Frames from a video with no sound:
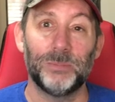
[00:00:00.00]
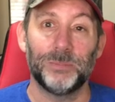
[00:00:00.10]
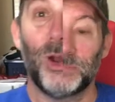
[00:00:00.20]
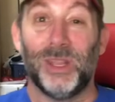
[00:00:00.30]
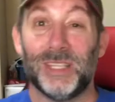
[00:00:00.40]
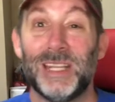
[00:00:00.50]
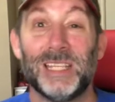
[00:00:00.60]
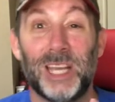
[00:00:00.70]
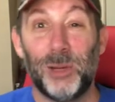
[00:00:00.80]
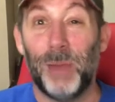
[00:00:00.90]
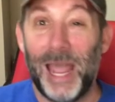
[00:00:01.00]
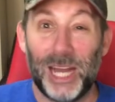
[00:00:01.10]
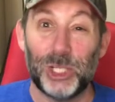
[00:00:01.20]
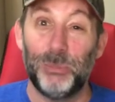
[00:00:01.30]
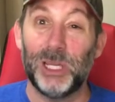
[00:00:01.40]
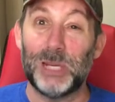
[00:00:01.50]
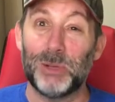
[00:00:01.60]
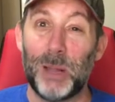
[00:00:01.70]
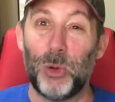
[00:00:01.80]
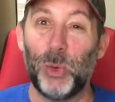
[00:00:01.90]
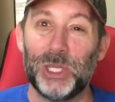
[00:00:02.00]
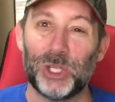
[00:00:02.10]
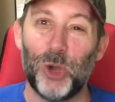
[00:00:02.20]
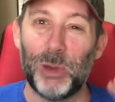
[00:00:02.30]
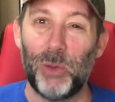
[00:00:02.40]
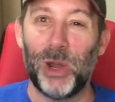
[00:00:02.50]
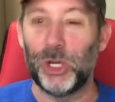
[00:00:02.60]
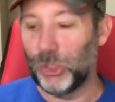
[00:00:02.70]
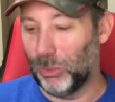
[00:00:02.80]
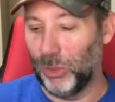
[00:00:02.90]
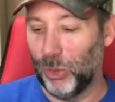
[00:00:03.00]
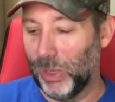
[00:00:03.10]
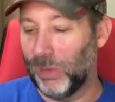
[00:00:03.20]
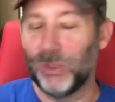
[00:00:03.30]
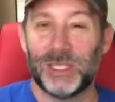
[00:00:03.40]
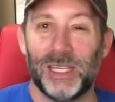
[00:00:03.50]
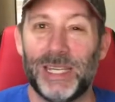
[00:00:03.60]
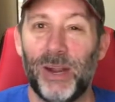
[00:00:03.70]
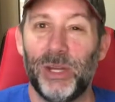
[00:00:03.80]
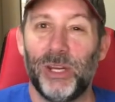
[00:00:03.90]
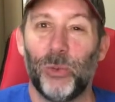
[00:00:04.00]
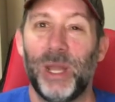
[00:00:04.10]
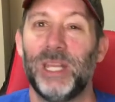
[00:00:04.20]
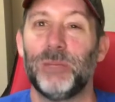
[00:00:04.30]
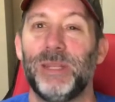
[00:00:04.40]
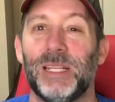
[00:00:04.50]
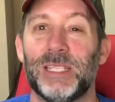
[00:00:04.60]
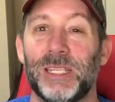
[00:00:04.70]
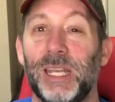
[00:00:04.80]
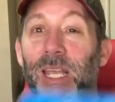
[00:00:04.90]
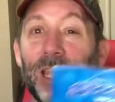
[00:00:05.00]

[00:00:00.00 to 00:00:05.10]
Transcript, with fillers: All right, this next item I actually picked up a couple weeks ago, but I want to show it real quick. It was sitting down here waiting to be listed.